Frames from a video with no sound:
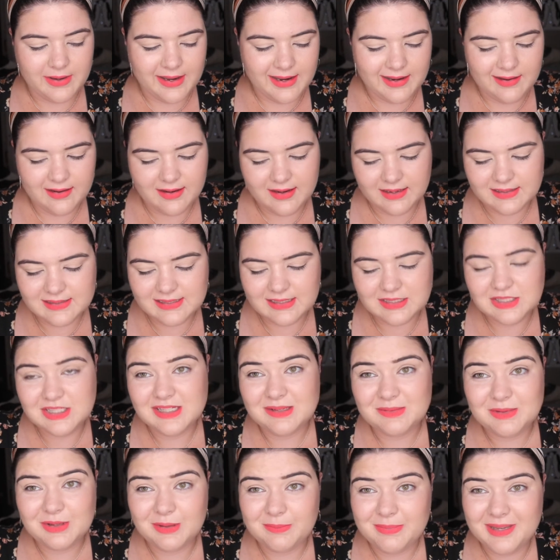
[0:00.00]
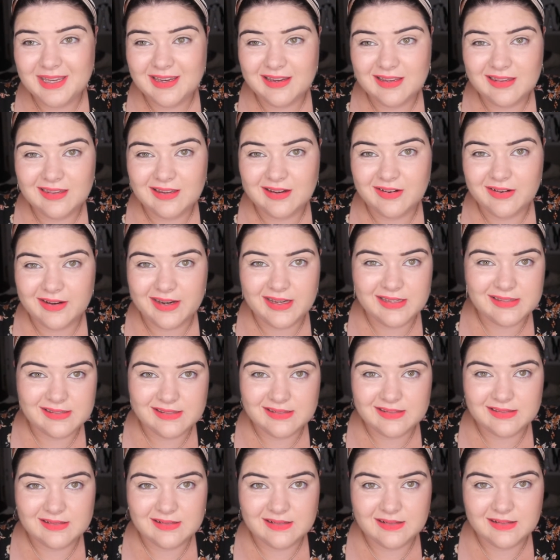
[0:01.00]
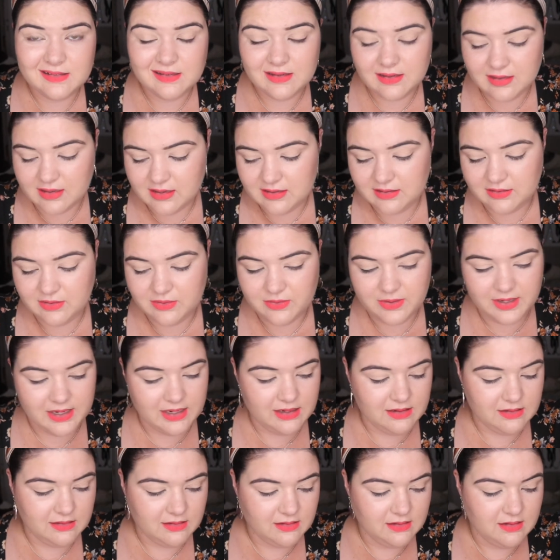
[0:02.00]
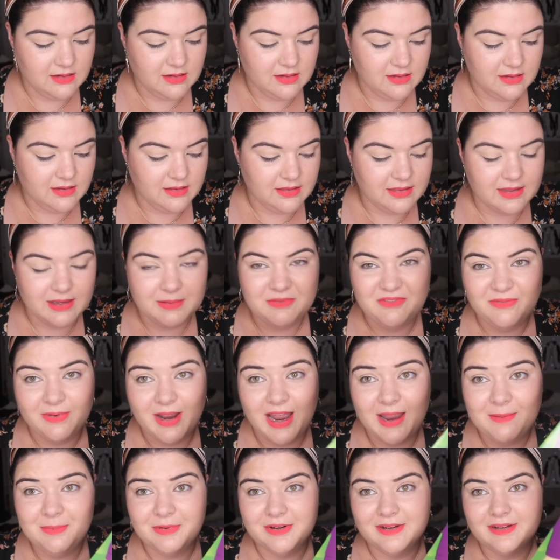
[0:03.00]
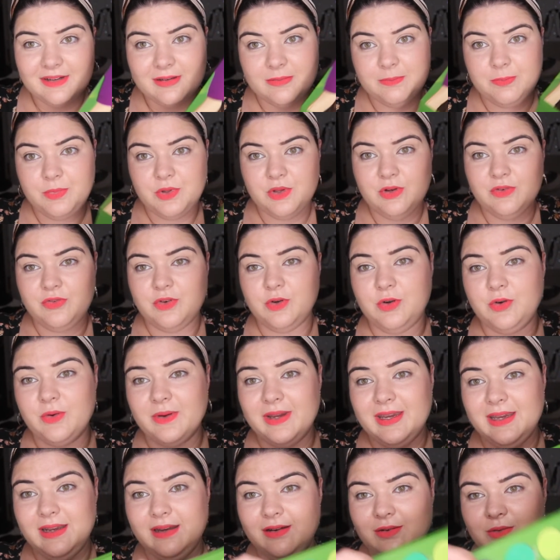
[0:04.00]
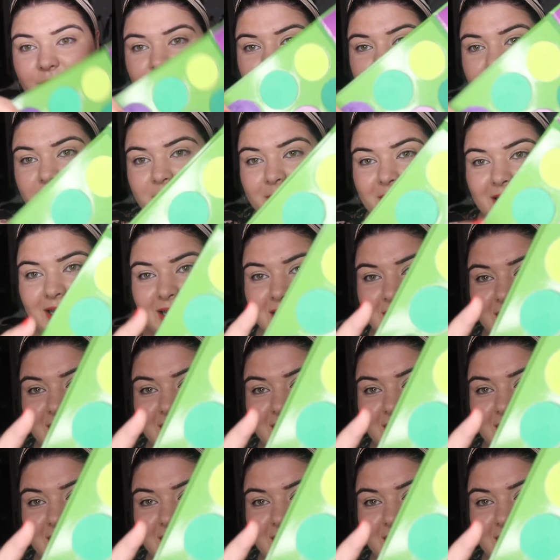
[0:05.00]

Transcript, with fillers: way, essentially I'm doing pink in the crease and green, that vibrant, beautiful green all over my